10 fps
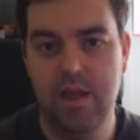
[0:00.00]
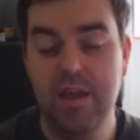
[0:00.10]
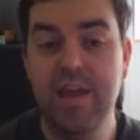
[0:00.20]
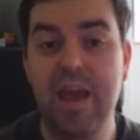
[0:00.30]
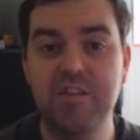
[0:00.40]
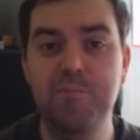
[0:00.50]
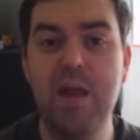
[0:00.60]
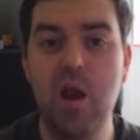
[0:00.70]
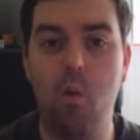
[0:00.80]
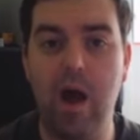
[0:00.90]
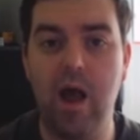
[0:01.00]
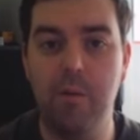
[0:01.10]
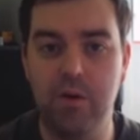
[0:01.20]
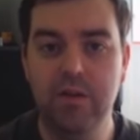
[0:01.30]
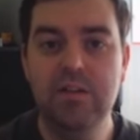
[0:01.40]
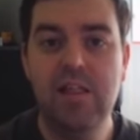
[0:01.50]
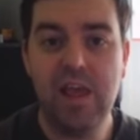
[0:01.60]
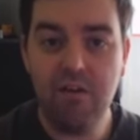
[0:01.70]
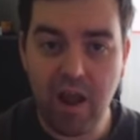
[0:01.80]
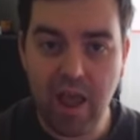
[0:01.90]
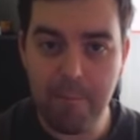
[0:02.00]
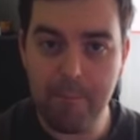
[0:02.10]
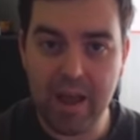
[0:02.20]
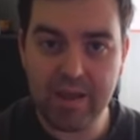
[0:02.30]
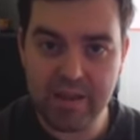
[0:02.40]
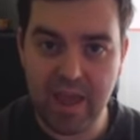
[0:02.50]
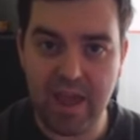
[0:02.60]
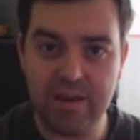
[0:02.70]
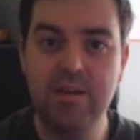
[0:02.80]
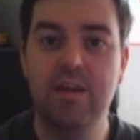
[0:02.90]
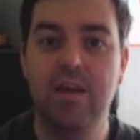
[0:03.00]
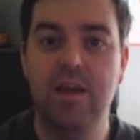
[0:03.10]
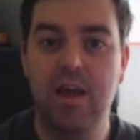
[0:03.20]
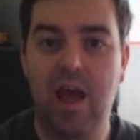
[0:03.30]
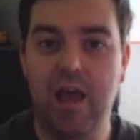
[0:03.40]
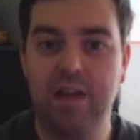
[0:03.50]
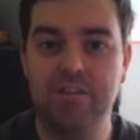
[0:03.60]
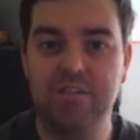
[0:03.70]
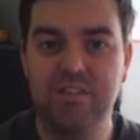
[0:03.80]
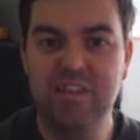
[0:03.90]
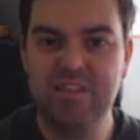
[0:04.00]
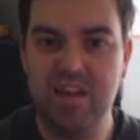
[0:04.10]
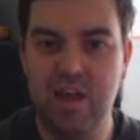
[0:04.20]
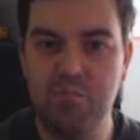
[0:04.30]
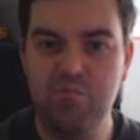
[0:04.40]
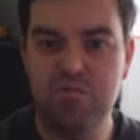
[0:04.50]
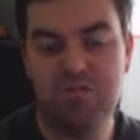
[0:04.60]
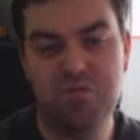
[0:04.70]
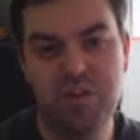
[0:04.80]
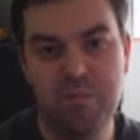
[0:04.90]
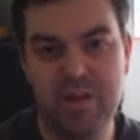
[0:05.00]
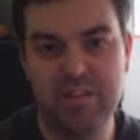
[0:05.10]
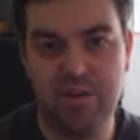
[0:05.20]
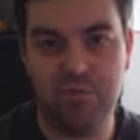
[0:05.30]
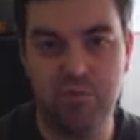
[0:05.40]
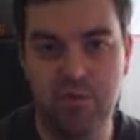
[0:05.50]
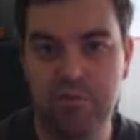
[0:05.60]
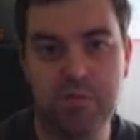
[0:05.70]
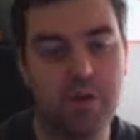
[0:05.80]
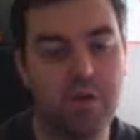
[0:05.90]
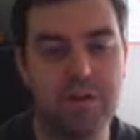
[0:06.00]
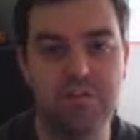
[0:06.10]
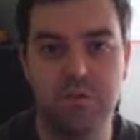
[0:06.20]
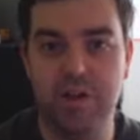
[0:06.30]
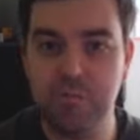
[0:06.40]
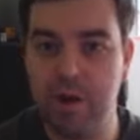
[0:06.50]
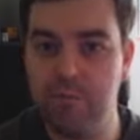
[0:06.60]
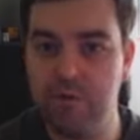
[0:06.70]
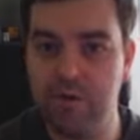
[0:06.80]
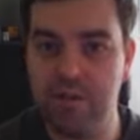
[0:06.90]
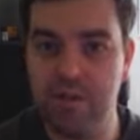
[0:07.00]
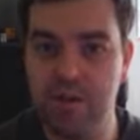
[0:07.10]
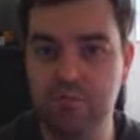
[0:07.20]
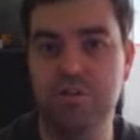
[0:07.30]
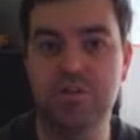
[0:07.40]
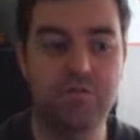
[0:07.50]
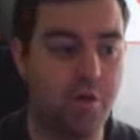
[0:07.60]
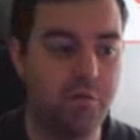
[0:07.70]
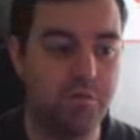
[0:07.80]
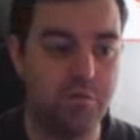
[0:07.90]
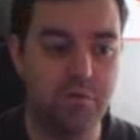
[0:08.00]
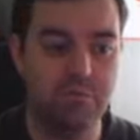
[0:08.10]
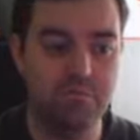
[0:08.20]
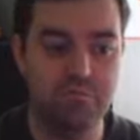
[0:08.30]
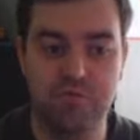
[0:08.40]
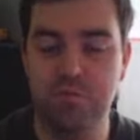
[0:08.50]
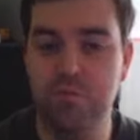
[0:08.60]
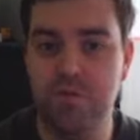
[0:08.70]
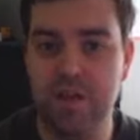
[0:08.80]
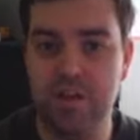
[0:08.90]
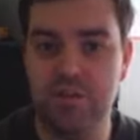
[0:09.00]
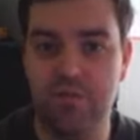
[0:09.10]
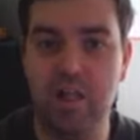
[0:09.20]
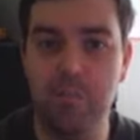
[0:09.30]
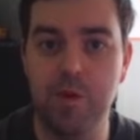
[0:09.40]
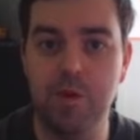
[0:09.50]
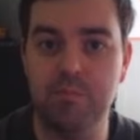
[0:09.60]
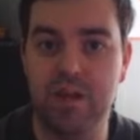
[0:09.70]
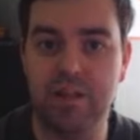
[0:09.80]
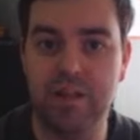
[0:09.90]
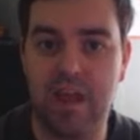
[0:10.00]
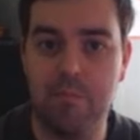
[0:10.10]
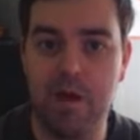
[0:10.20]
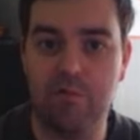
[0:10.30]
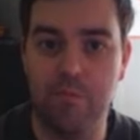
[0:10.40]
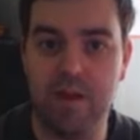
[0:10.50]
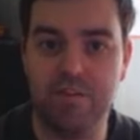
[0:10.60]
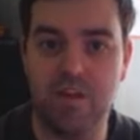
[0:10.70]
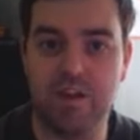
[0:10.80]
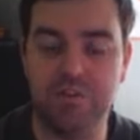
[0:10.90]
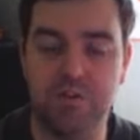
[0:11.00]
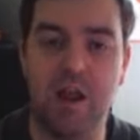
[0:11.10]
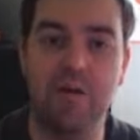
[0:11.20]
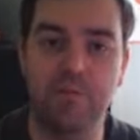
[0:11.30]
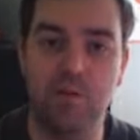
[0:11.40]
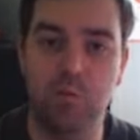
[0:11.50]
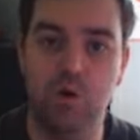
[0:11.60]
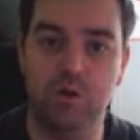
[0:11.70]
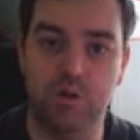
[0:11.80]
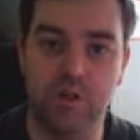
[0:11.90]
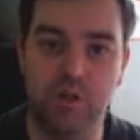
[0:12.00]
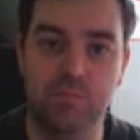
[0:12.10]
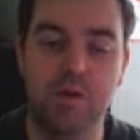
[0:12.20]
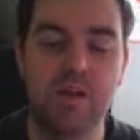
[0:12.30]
Yeah, it's been a while, but here I am back again, and this time something a bit different. Rather than going into an experiment or anything, I'm going to go through some of the development update that came out from SI straight after the World Cup,